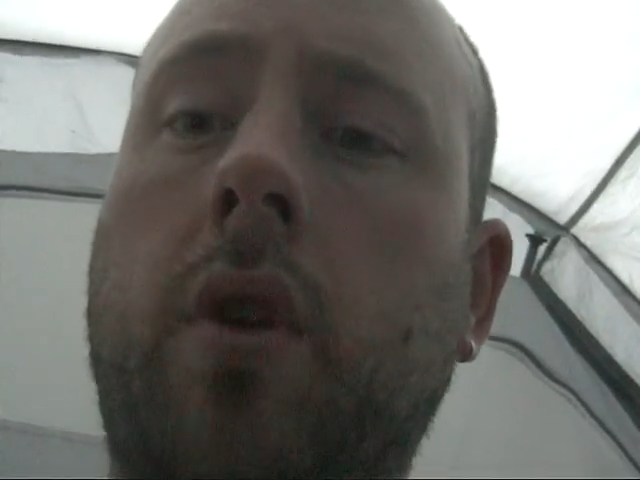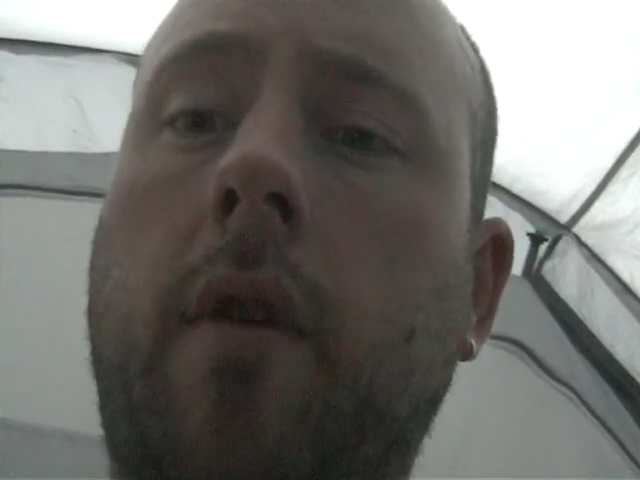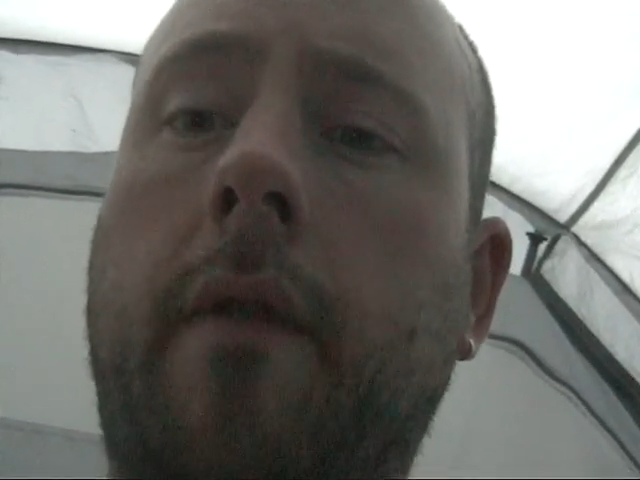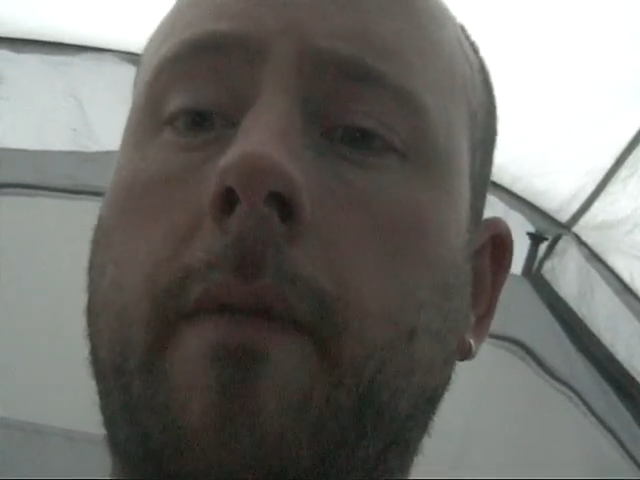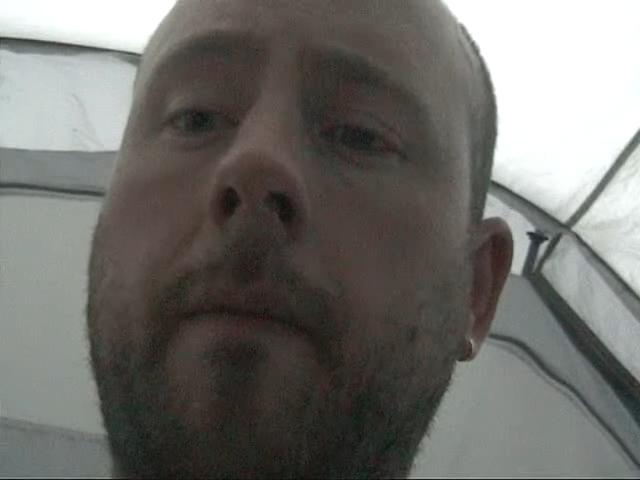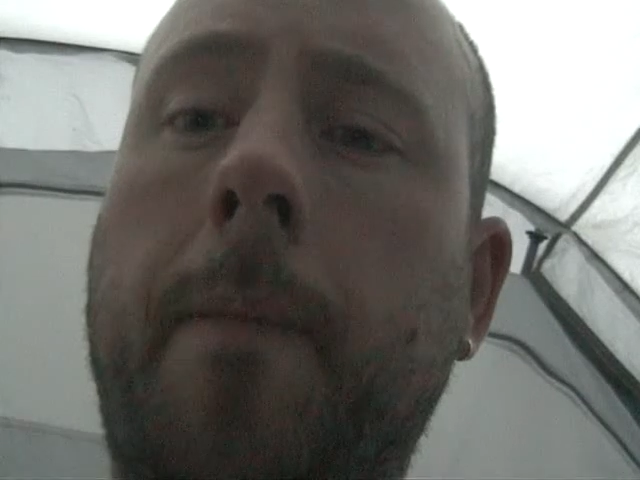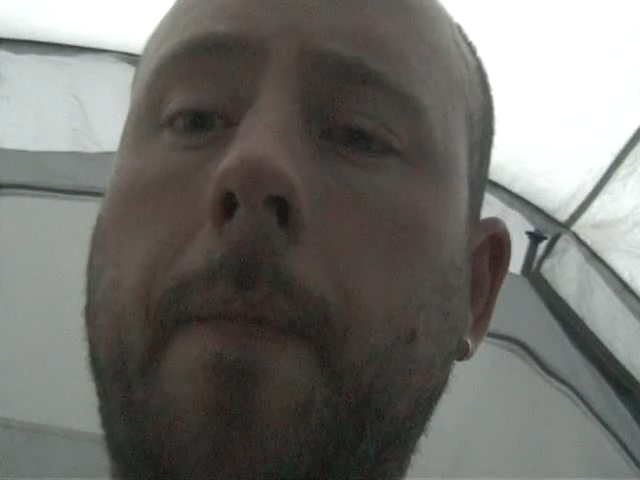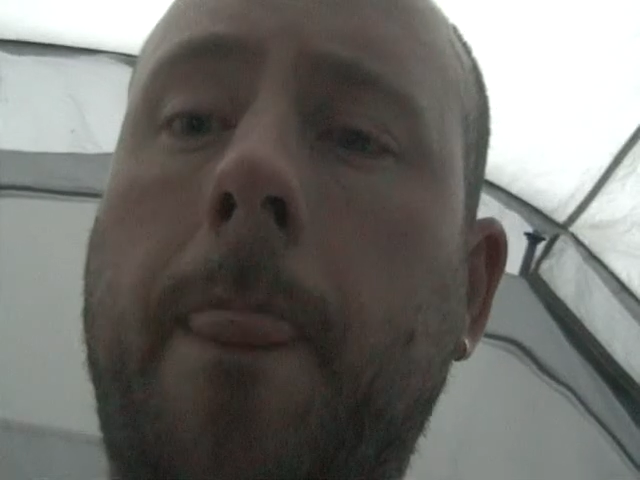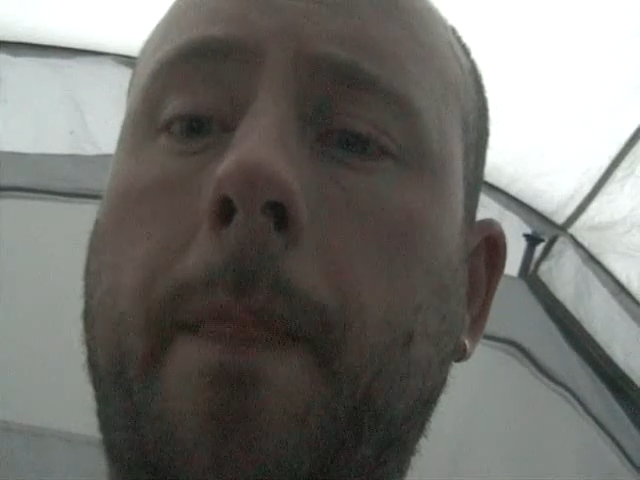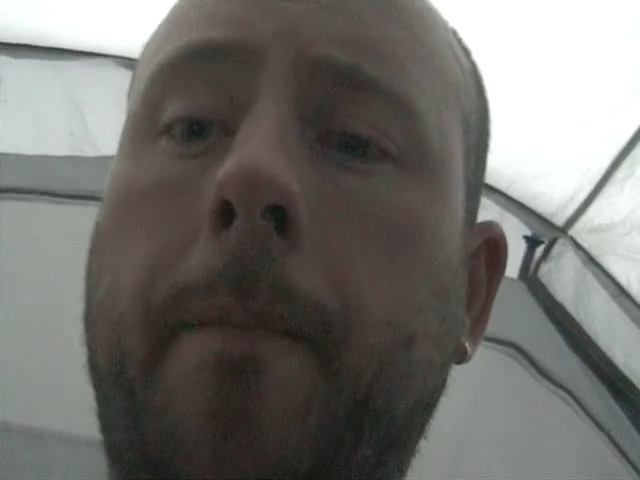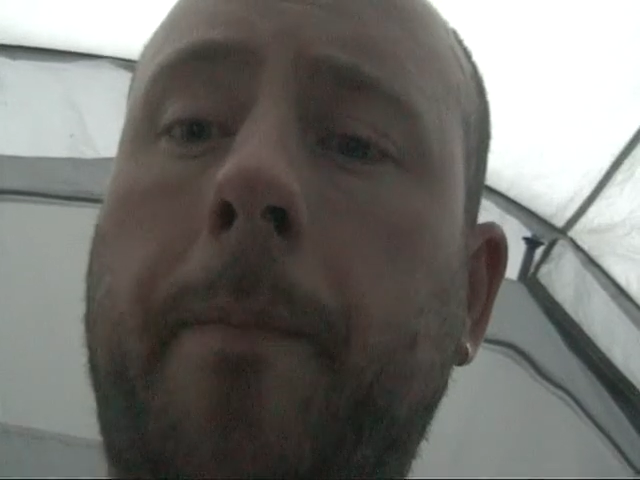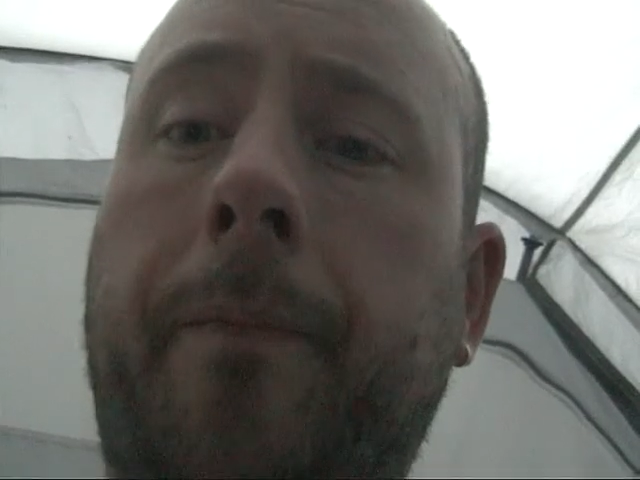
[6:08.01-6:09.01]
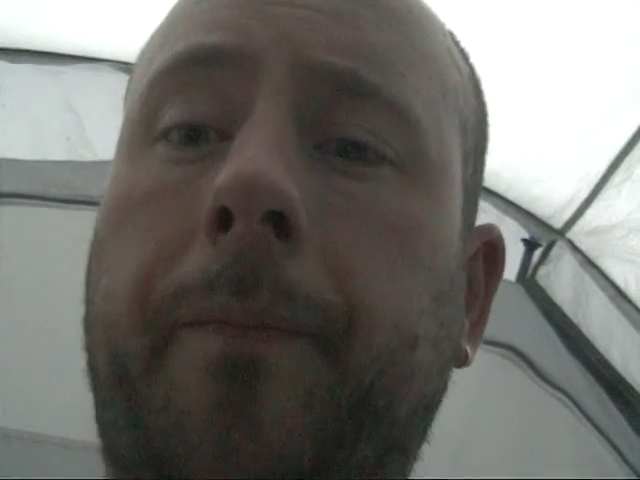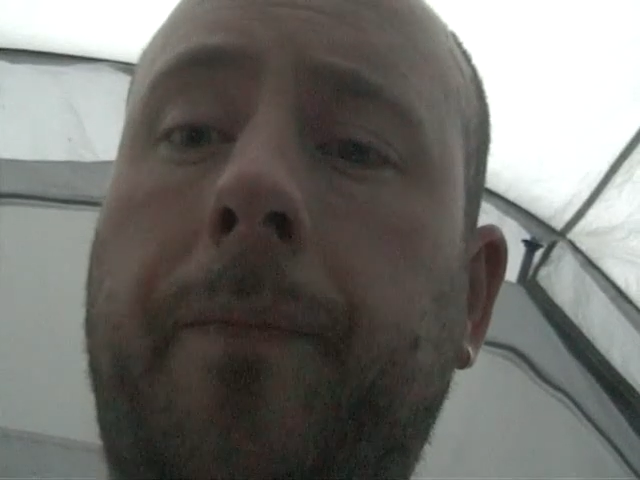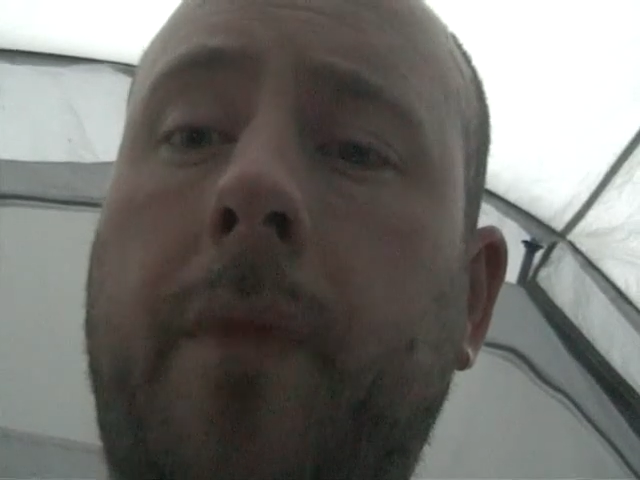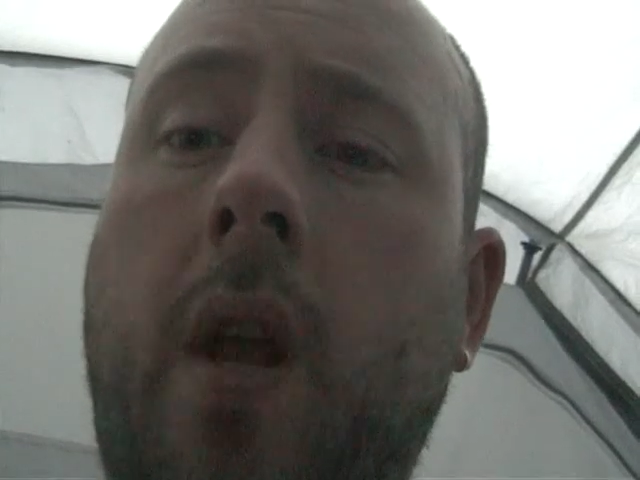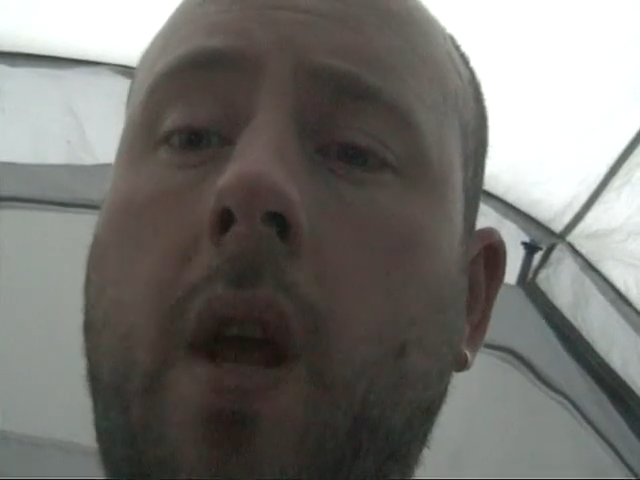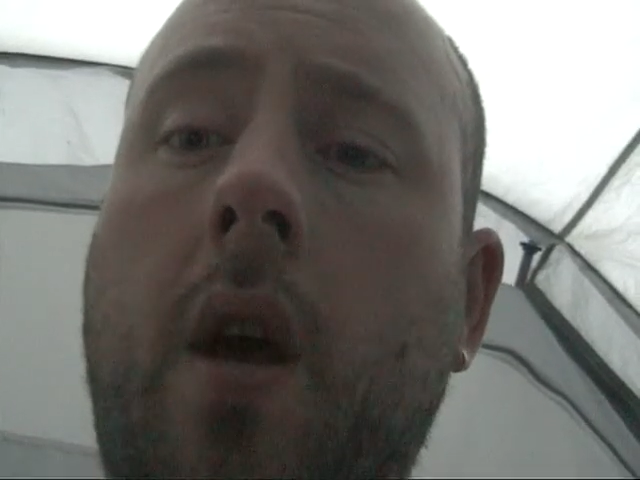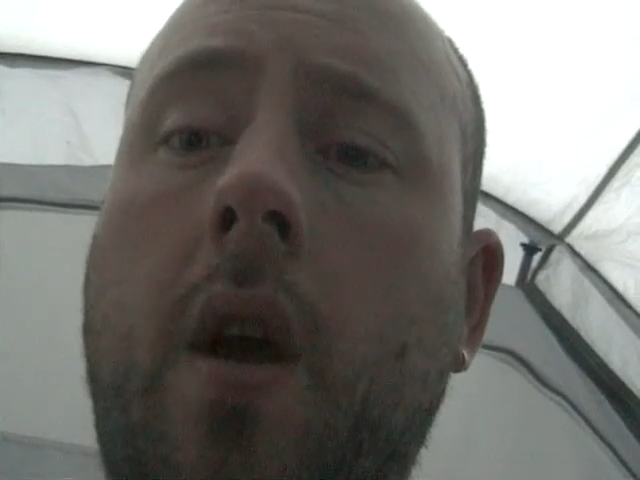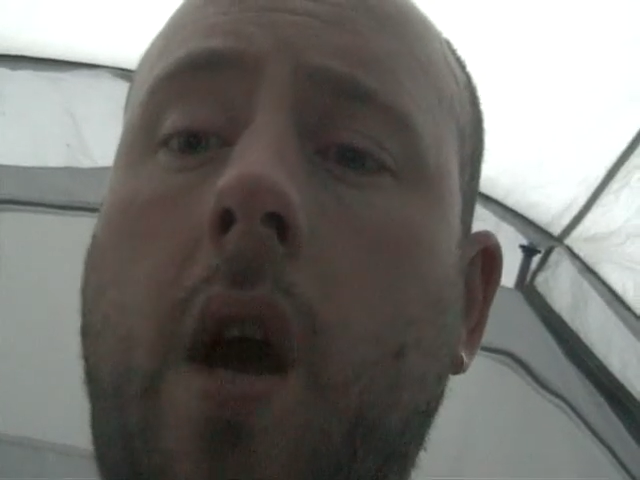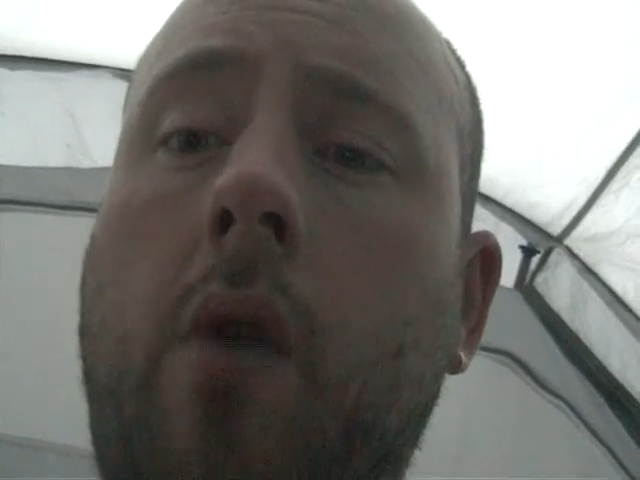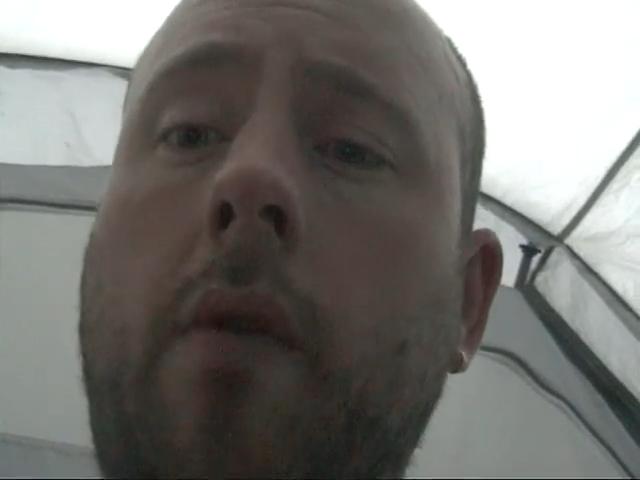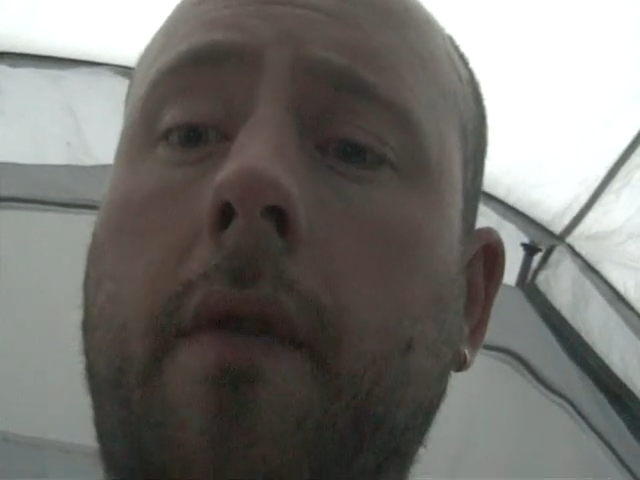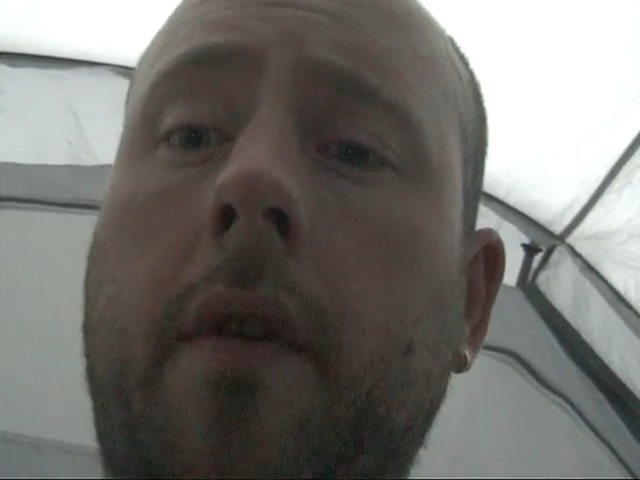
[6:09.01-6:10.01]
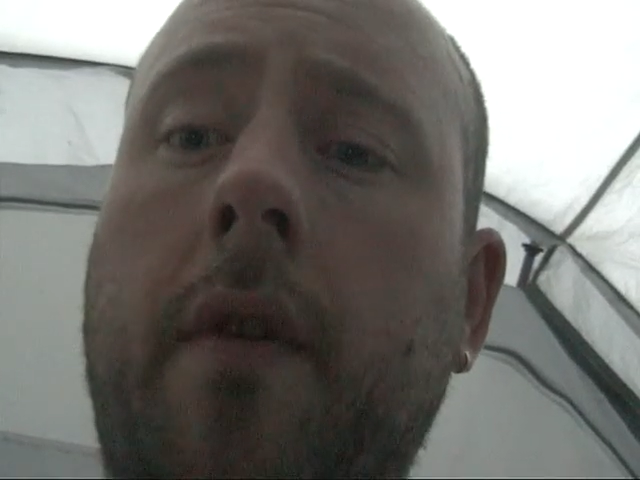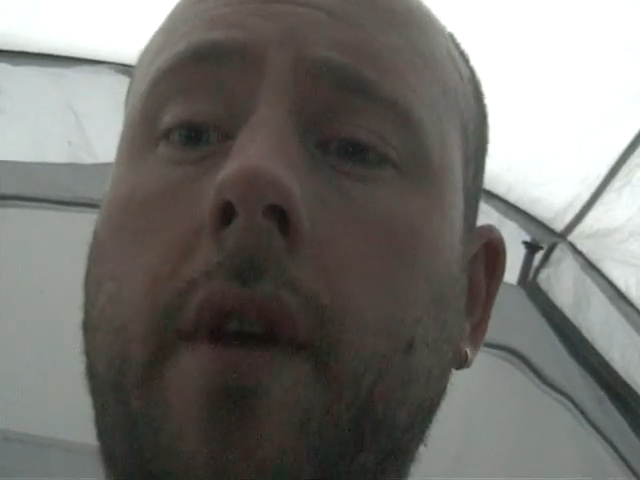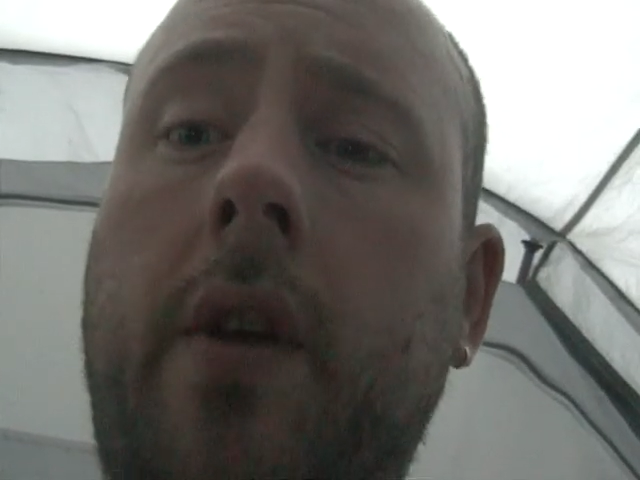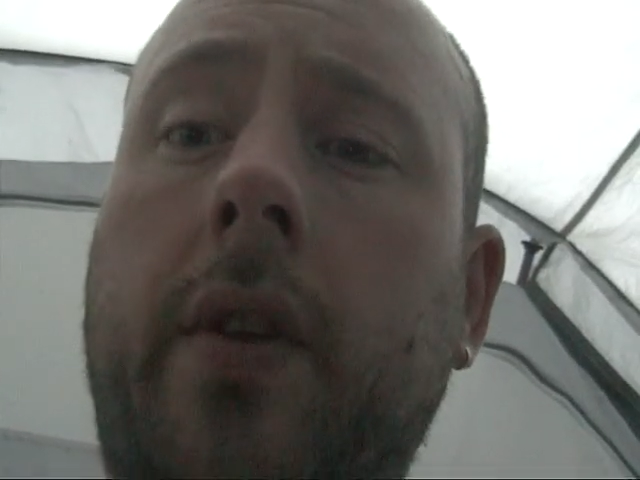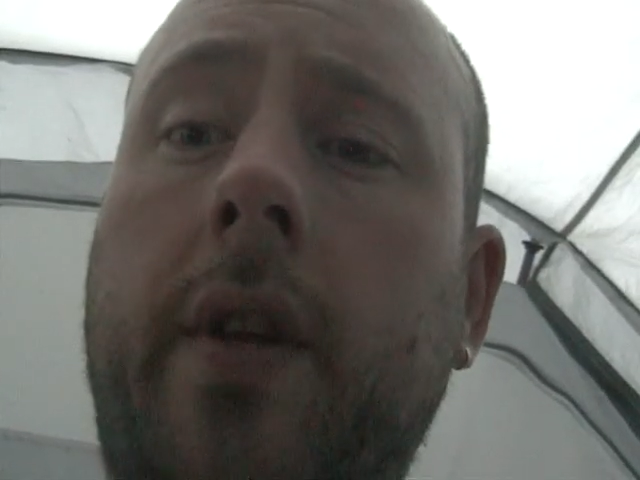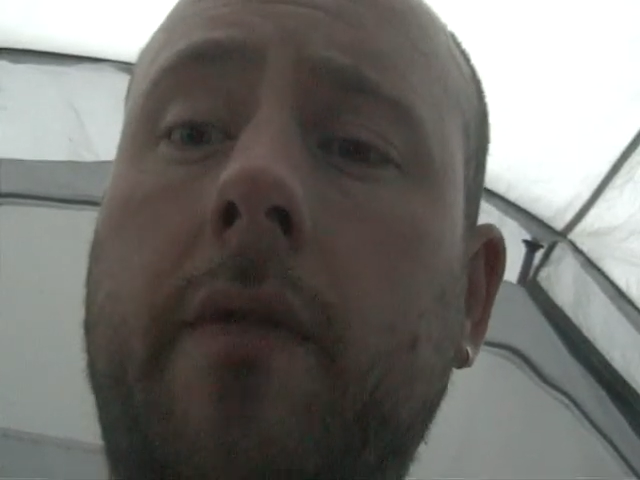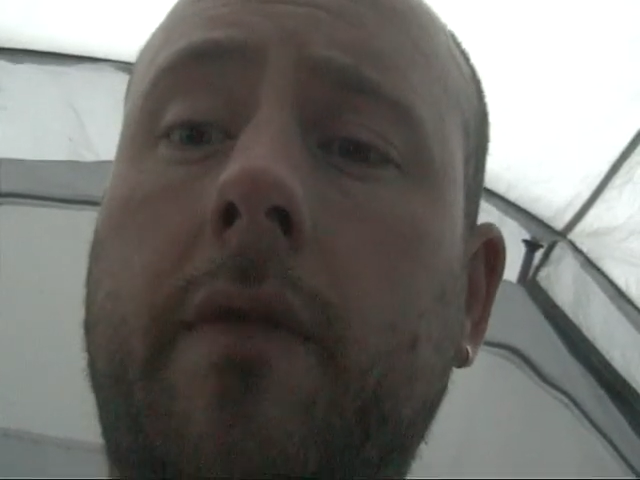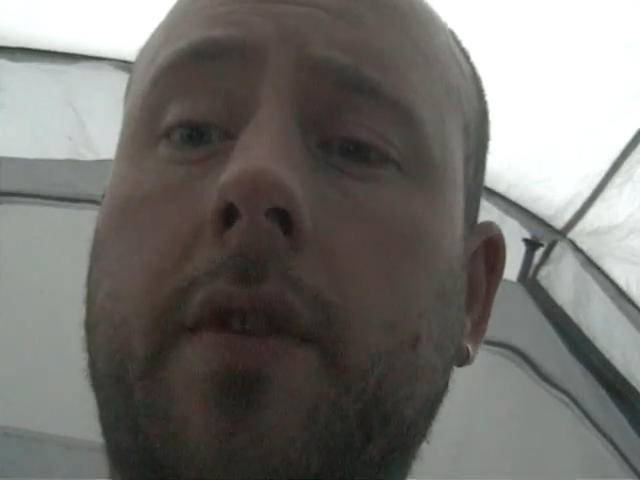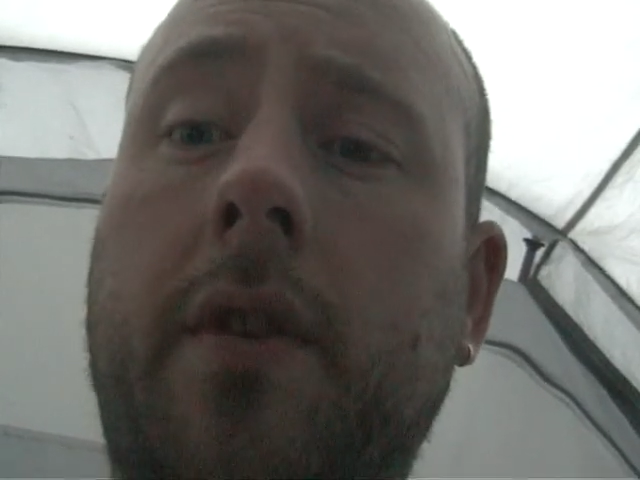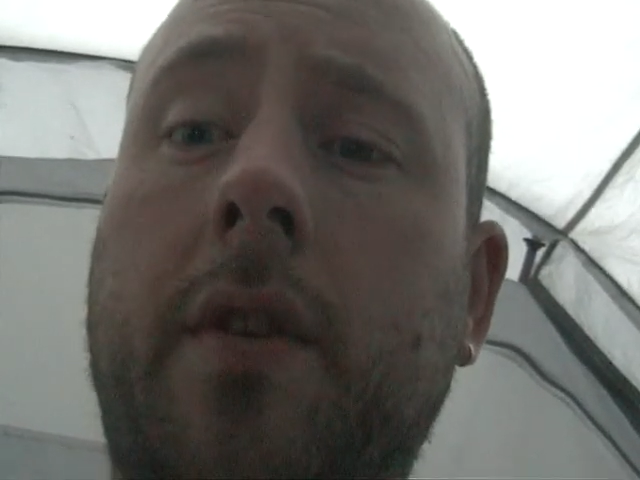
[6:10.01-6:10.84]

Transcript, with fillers: off. However, that leaves